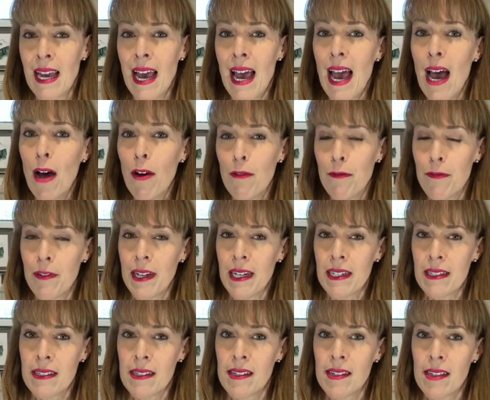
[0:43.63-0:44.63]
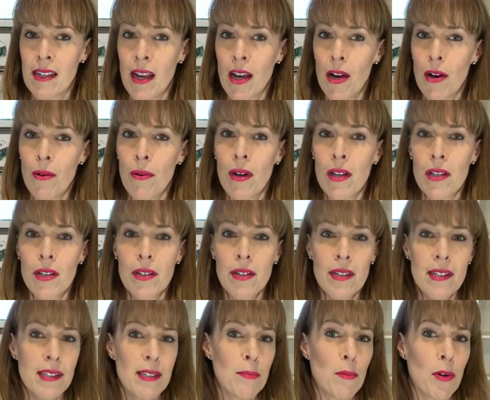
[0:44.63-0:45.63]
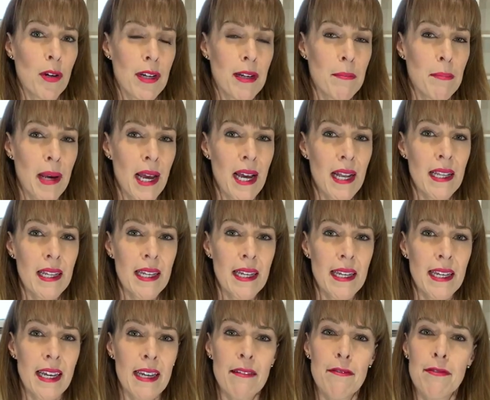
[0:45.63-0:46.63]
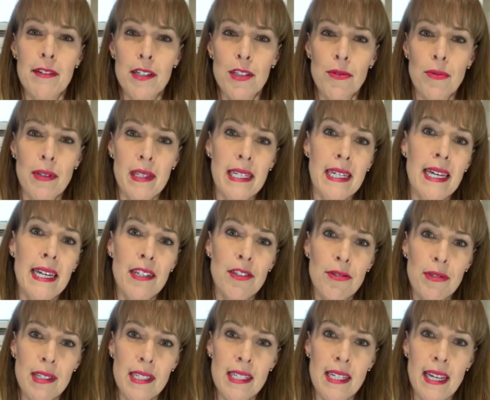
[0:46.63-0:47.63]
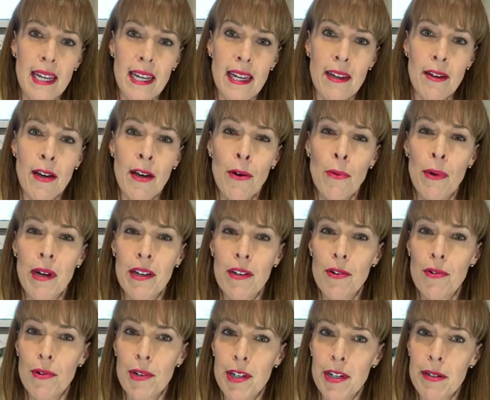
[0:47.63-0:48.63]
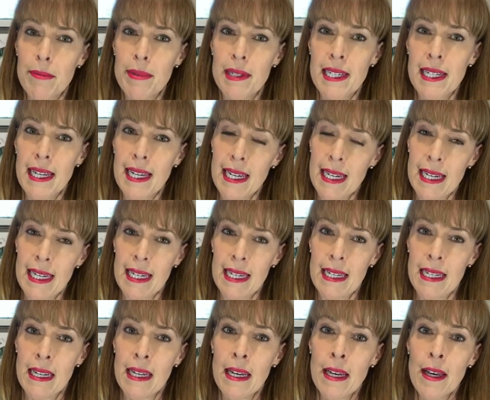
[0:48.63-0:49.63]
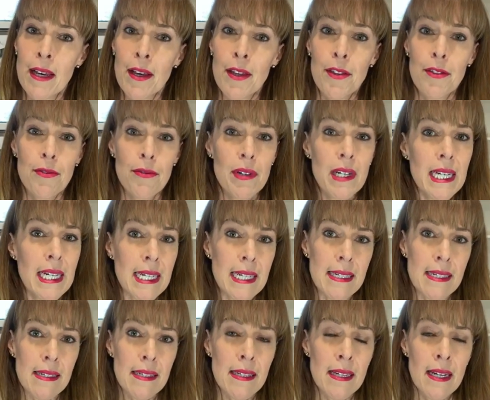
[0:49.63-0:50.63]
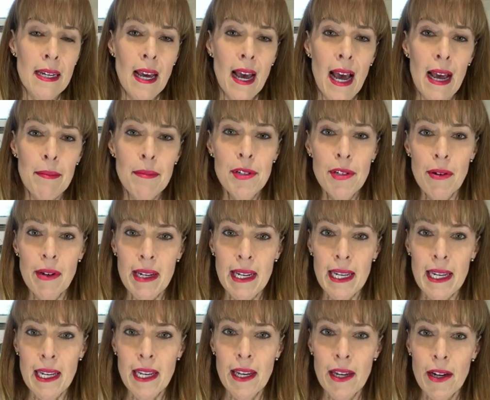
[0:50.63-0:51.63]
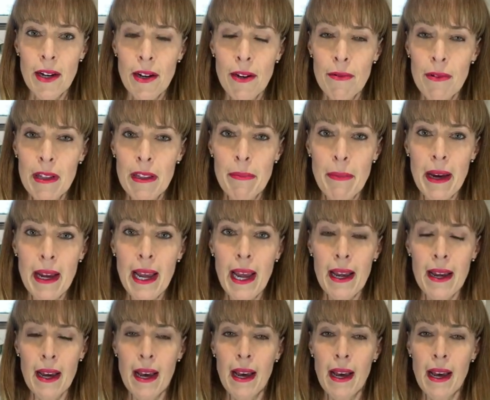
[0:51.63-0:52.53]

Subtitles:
outfits. So a look is more compelling and visually interesting when grouped in threes. I'm doing it here with my